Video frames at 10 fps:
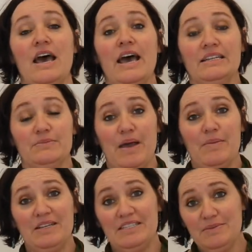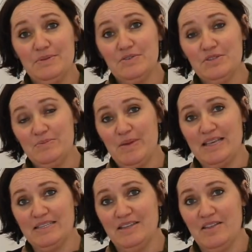and to pay my deepest
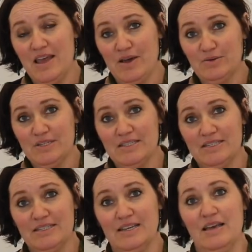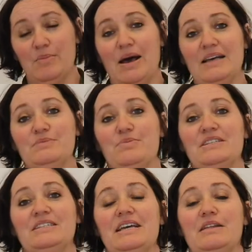respects to their elders, past,
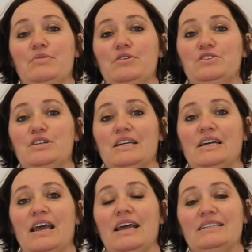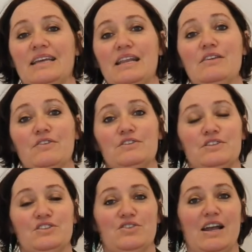present and emerging, and to any First
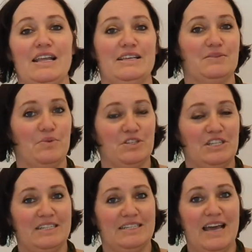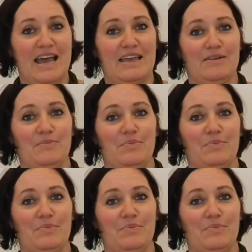Australians watching today.